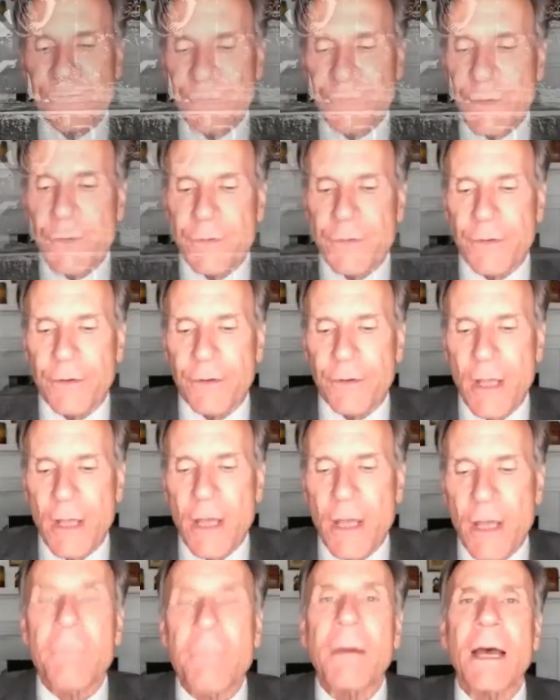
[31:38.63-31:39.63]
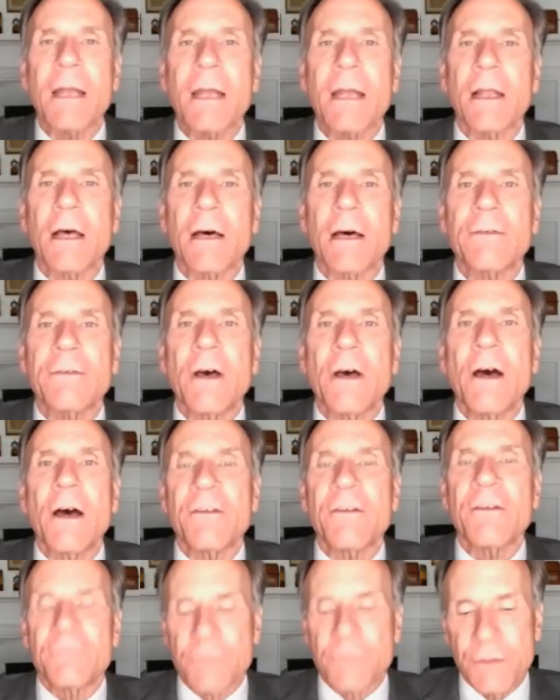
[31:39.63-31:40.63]
further, my love
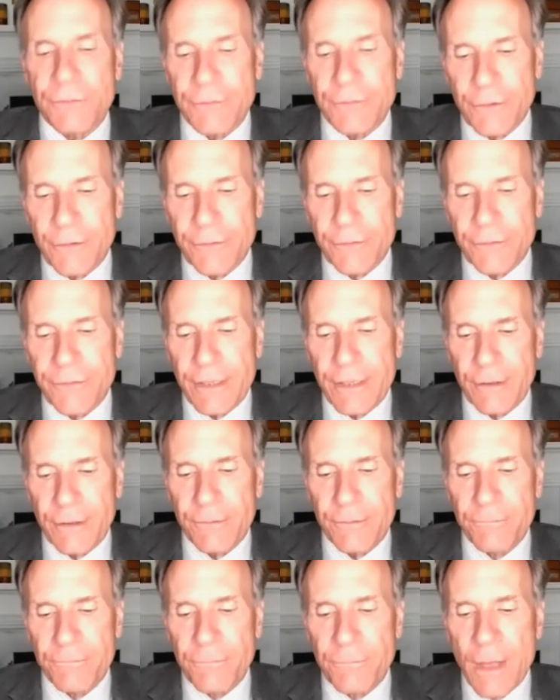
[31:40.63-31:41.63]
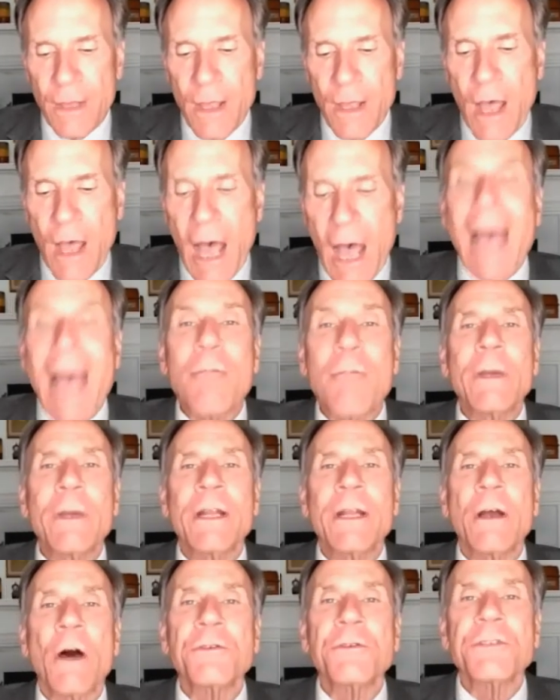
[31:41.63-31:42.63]
of musical theater. I went
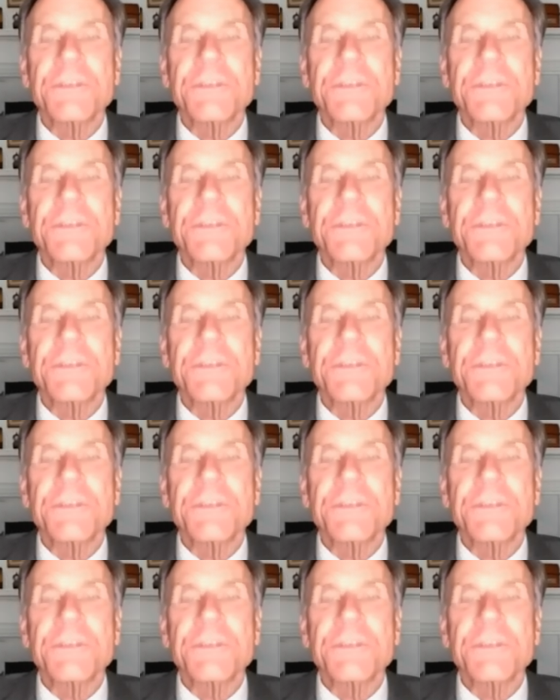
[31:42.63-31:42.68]
on to